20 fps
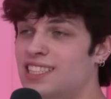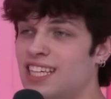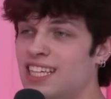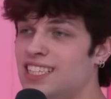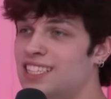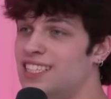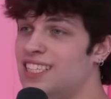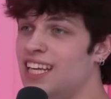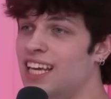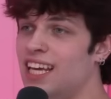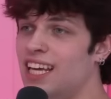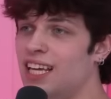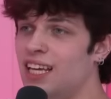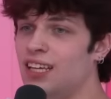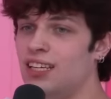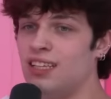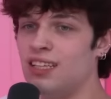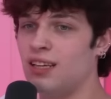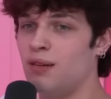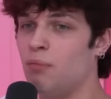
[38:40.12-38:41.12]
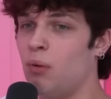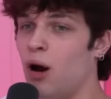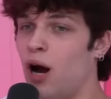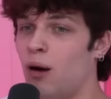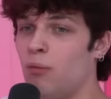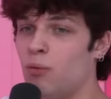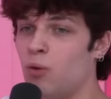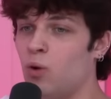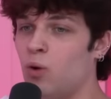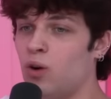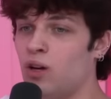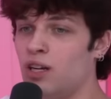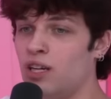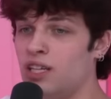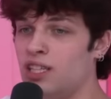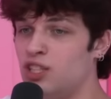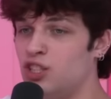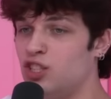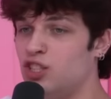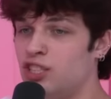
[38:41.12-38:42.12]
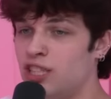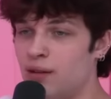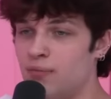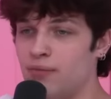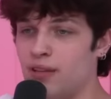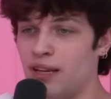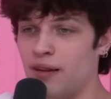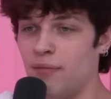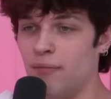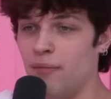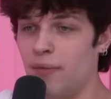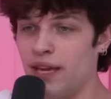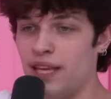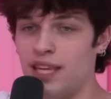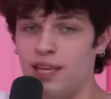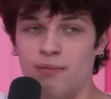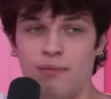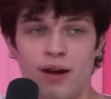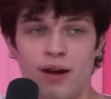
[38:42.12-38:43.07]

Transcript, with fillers: Disney, the popcorn is shaped like Mickey